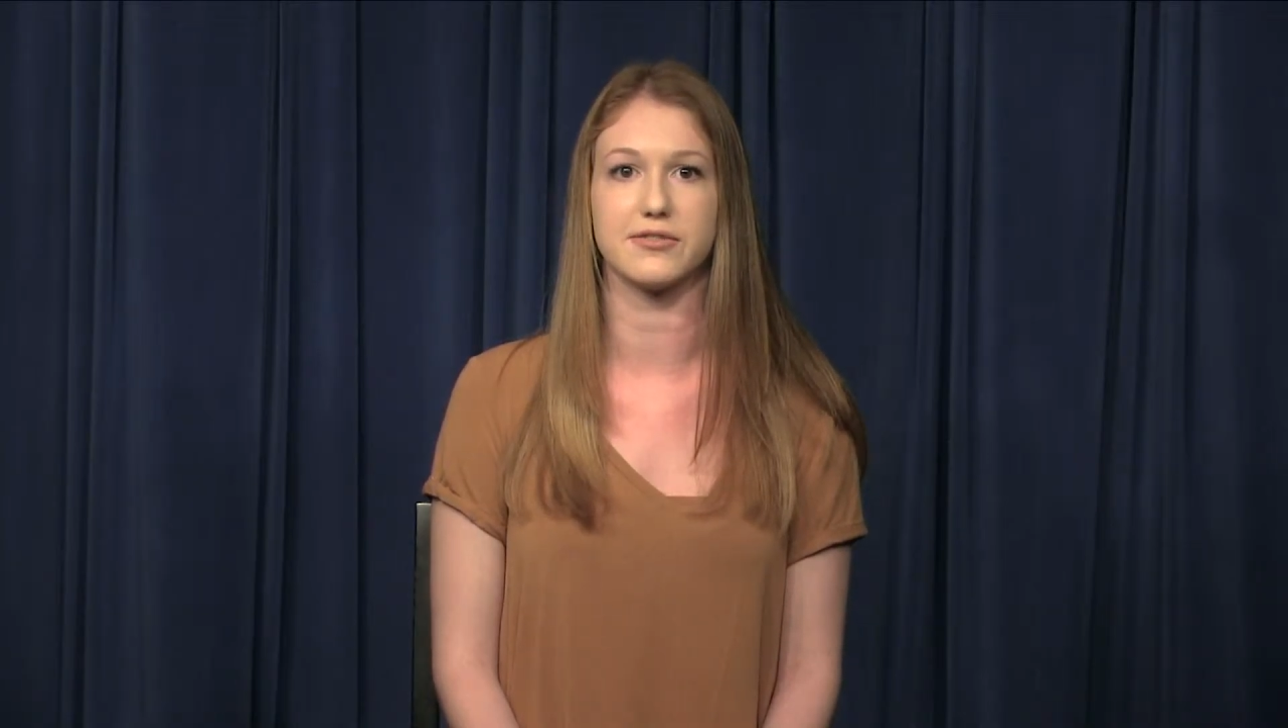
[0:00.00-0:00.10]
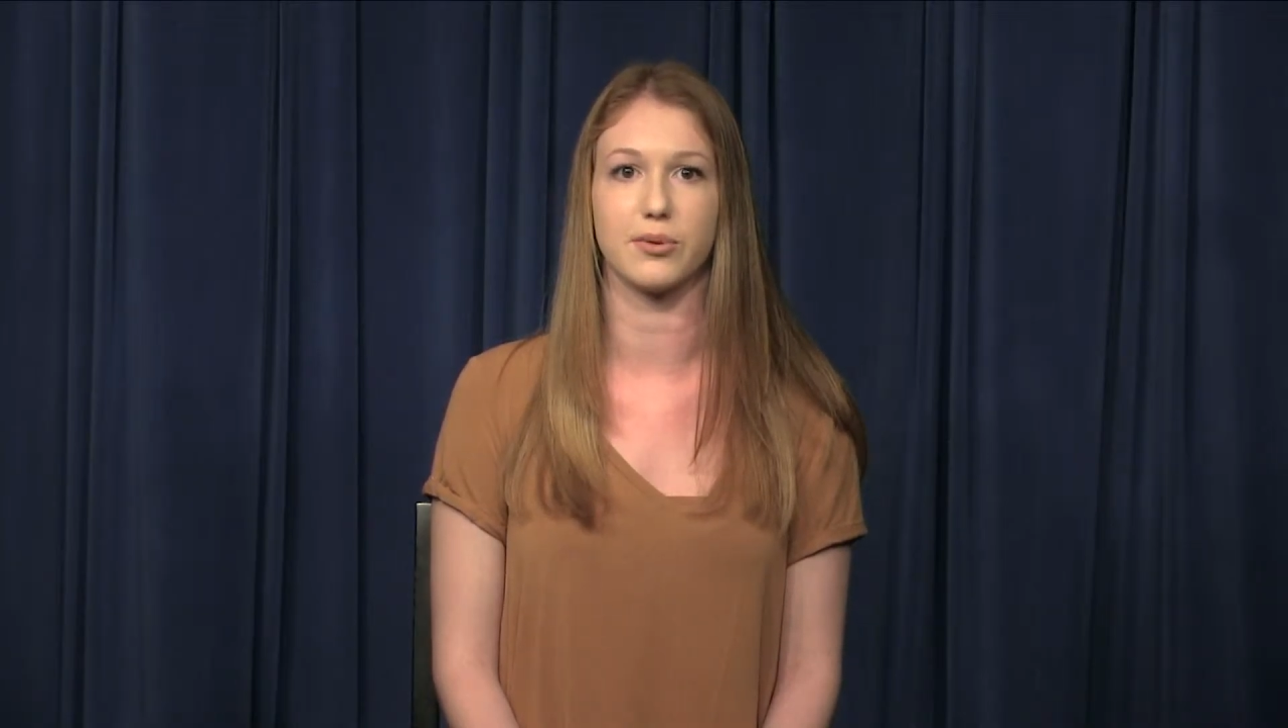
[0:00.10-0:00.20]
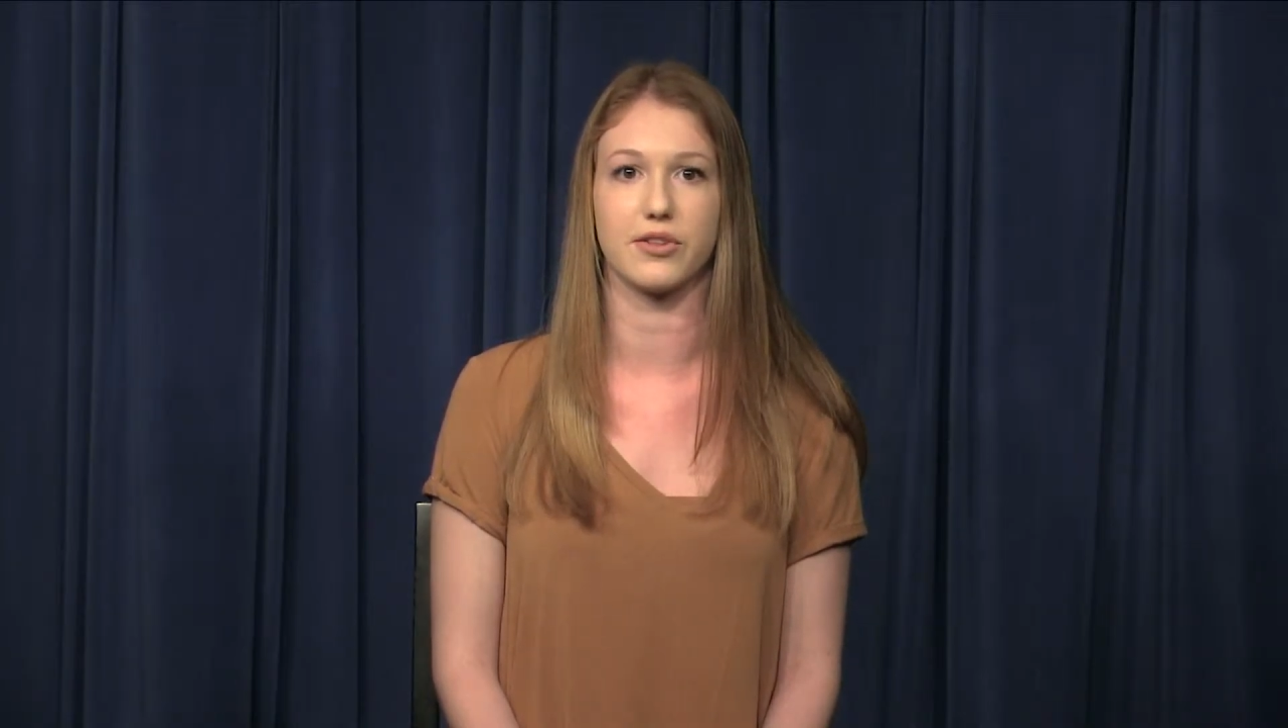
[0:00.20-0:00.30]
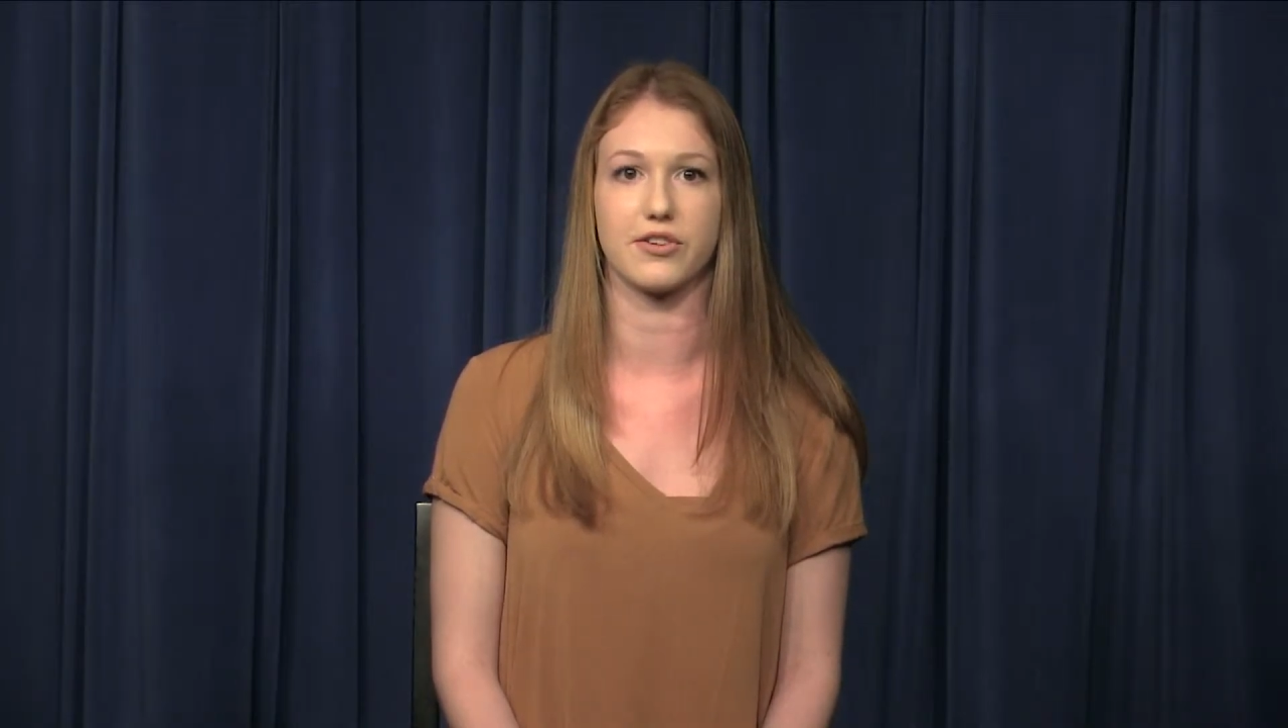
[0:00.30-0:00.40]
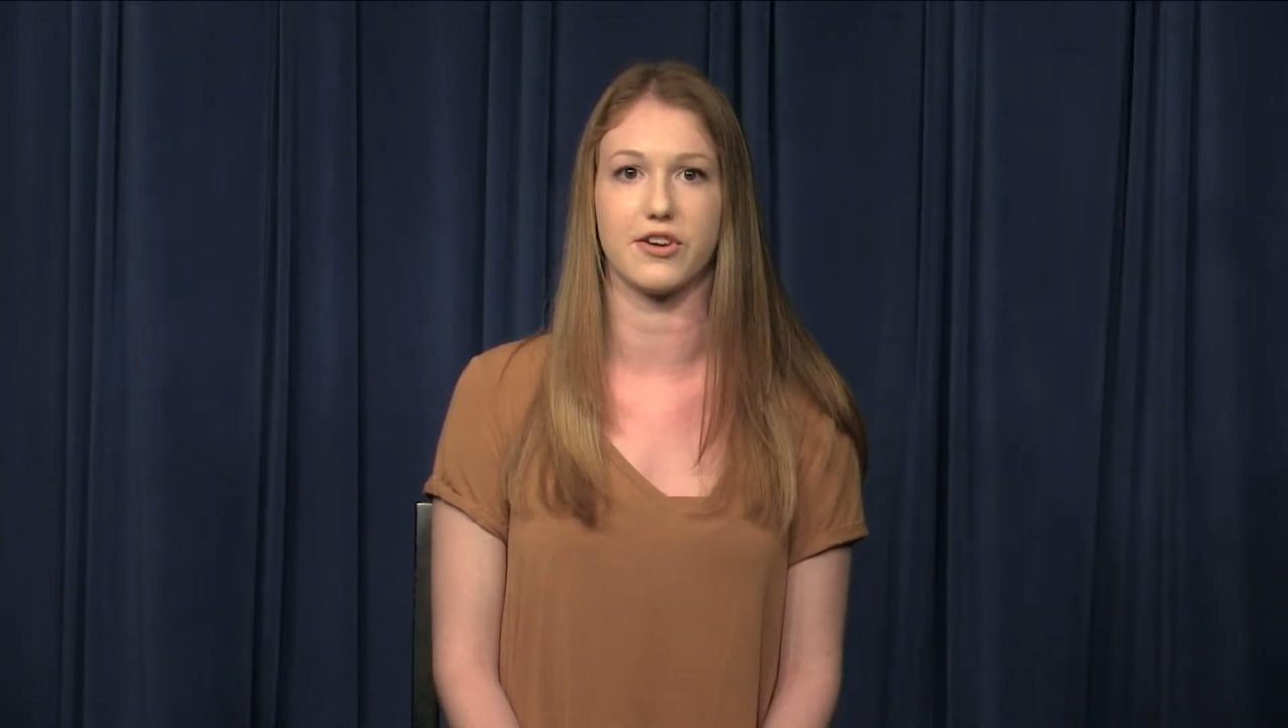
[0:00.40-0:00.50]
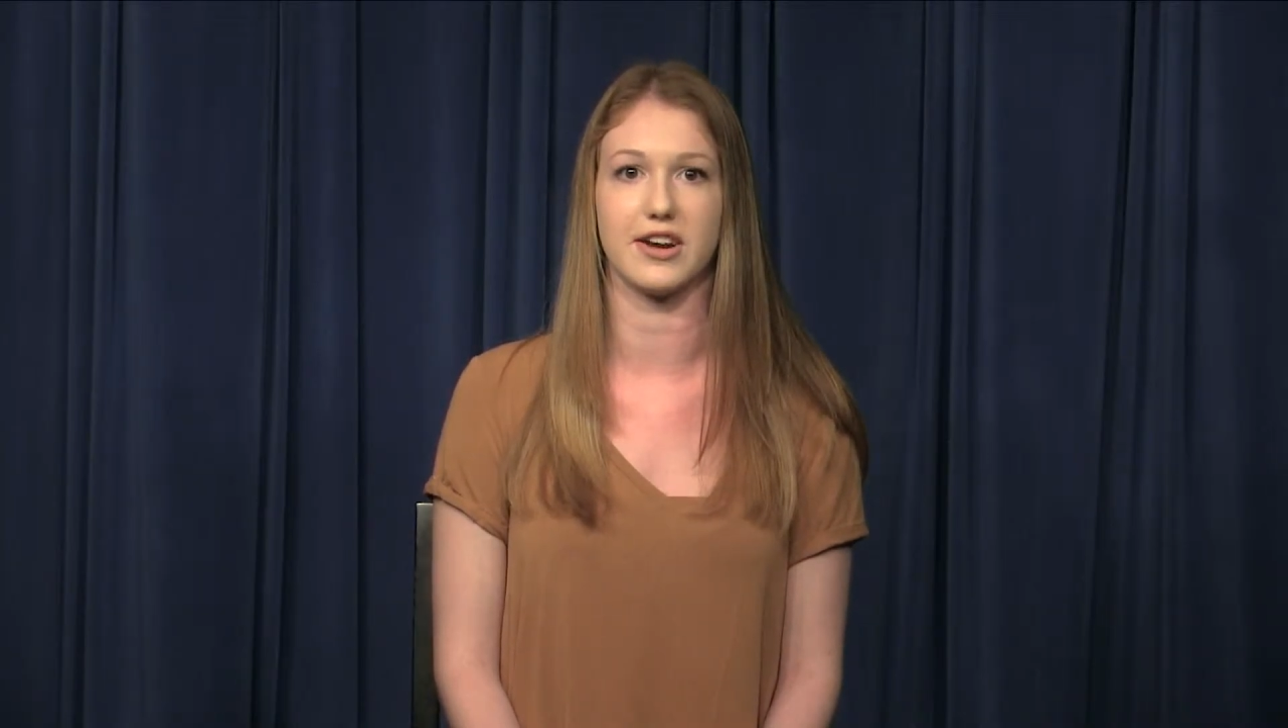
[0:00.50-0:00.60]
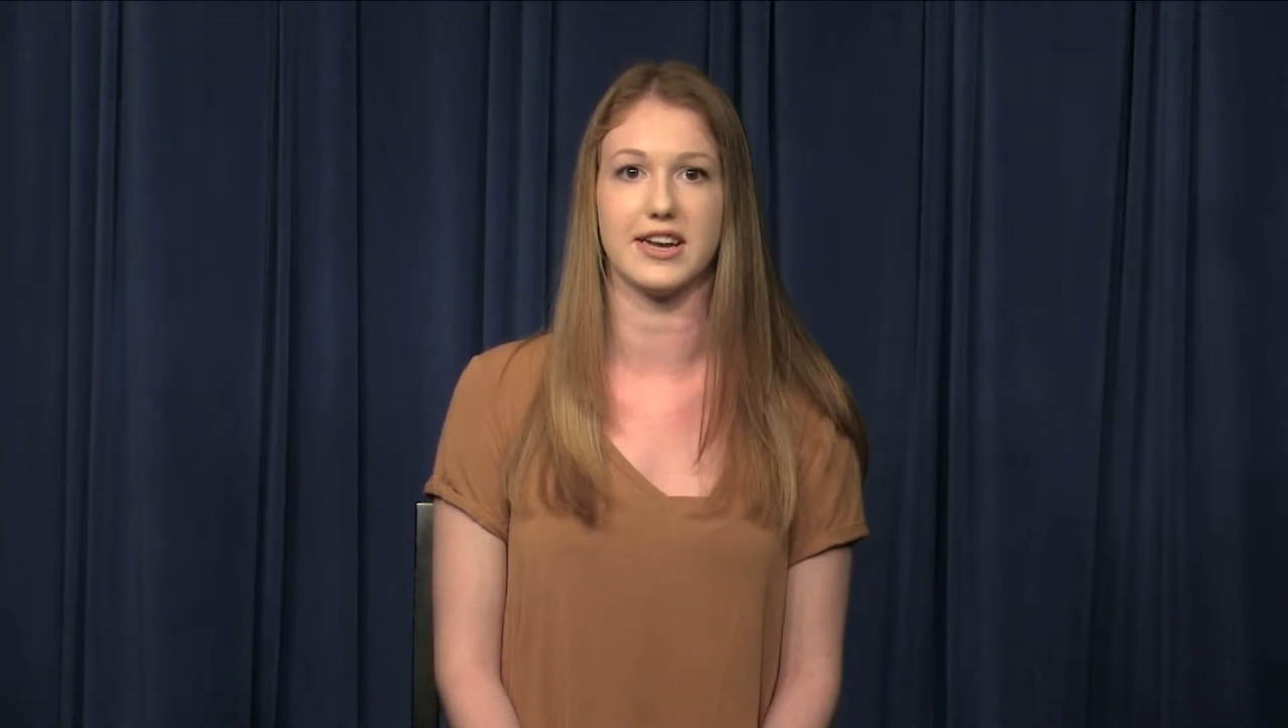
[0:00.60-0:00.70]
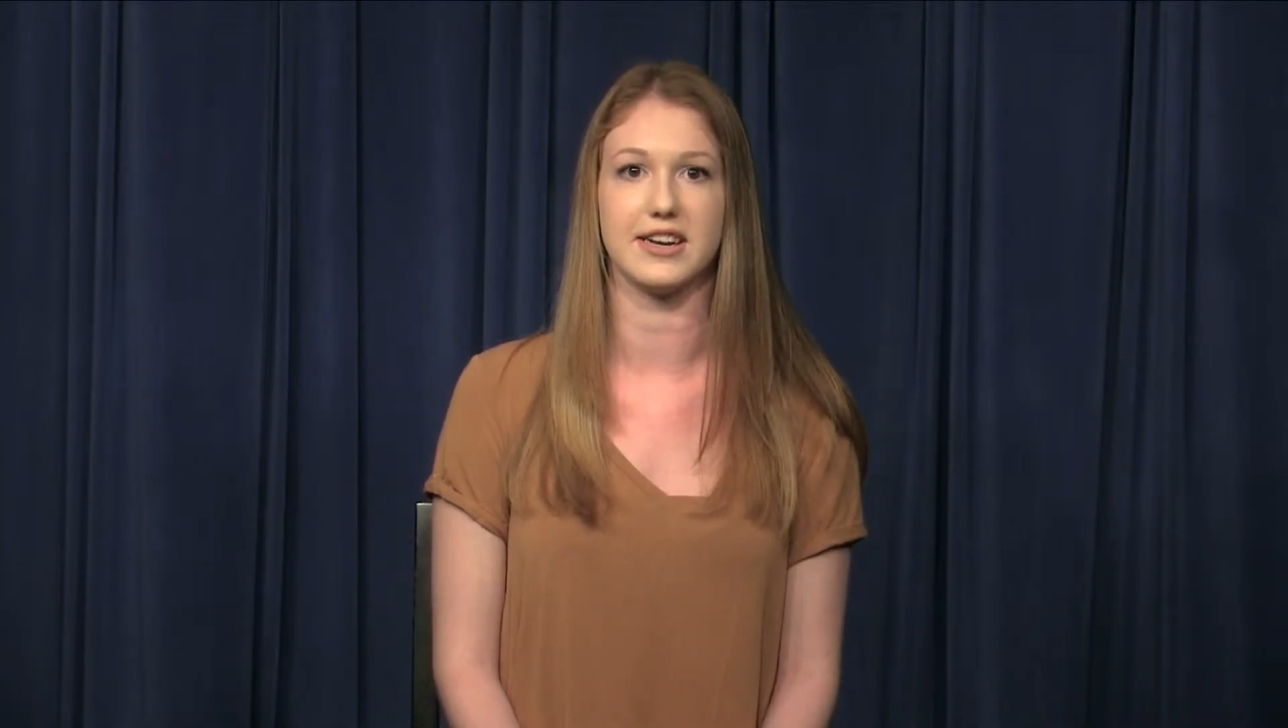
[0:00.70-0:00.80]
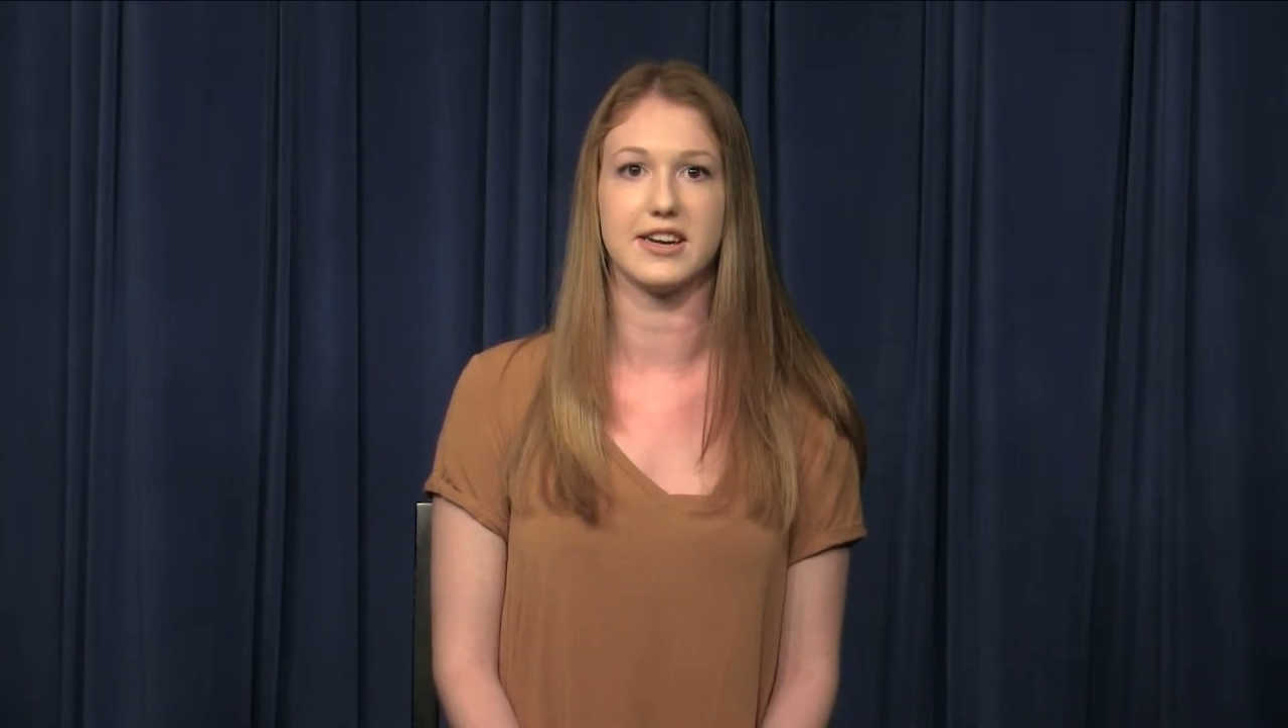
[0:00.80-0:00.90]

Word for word: fourth grade.